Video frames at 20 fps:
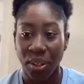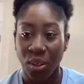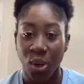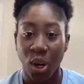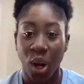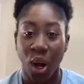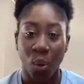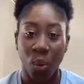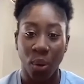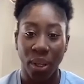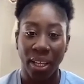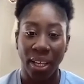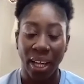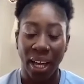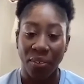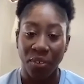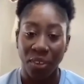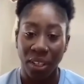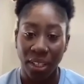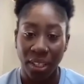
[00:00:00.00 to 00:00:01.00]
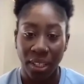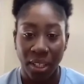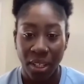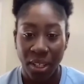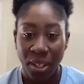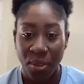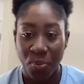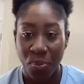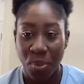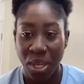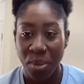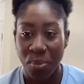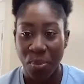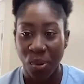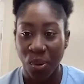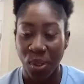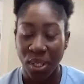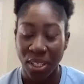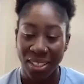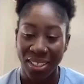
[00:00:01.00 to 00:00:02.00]
Are we having
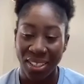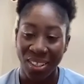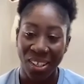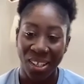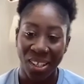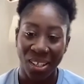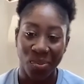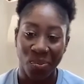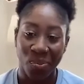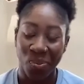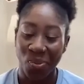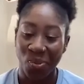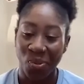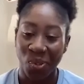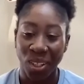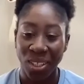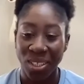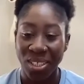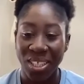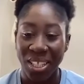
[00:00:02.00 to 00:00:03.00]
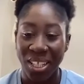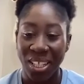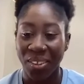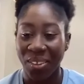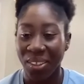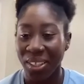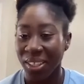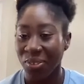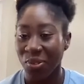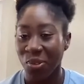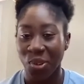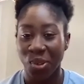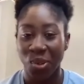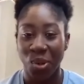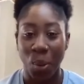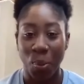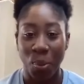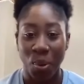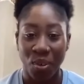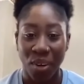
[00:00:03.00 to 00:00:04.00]
people in volunteering through
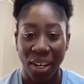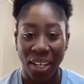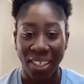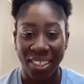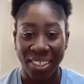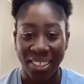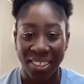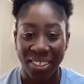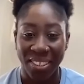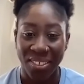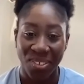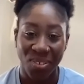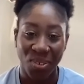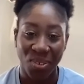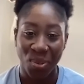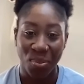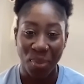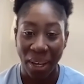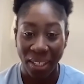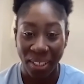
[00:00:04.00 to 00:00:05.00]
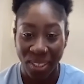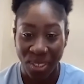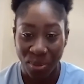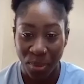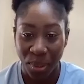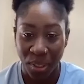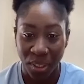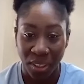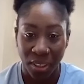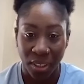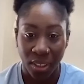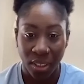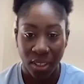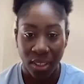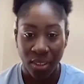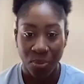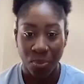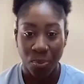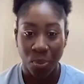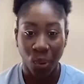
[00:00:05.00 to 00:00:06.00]
operations, through management,
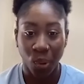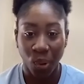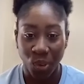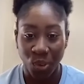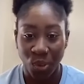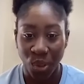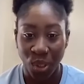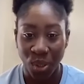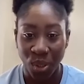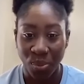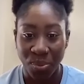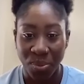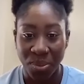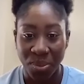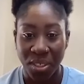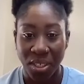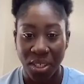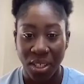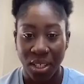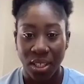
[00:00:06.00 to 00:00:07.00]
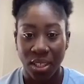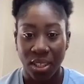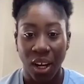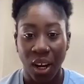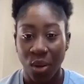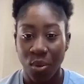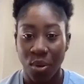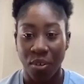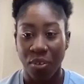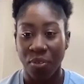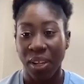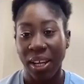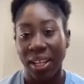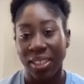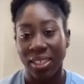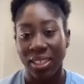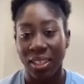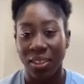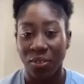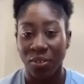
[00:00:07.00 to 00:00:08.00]
boardrooms, that are
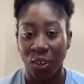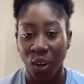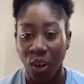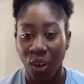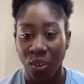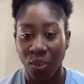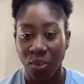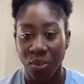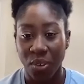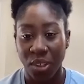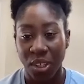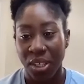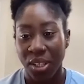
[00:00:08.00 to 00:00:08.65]
reflective of